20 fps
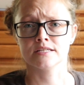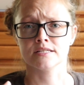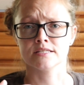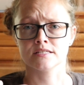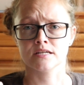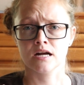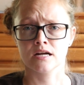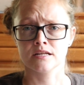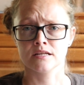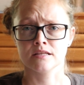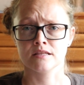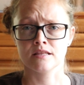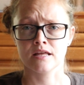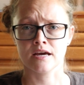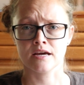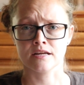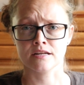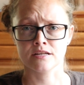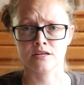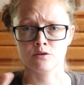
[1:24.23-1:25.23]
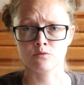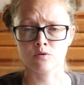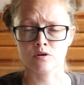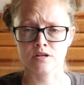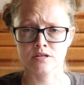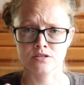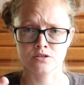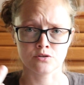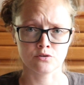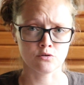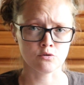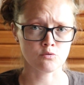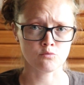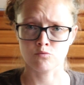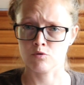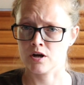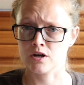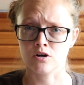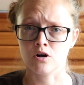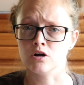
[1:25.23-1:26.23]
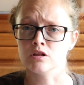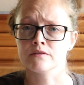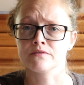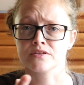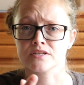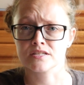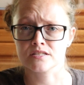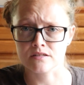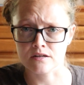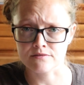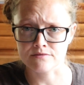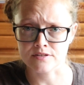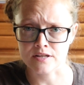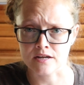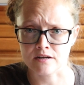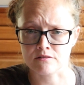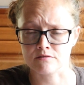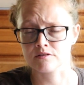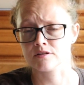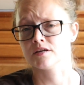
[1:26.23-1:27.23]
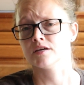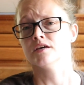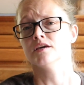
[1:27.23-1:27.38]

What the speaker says: decided that he wanted to write all of this stuff down.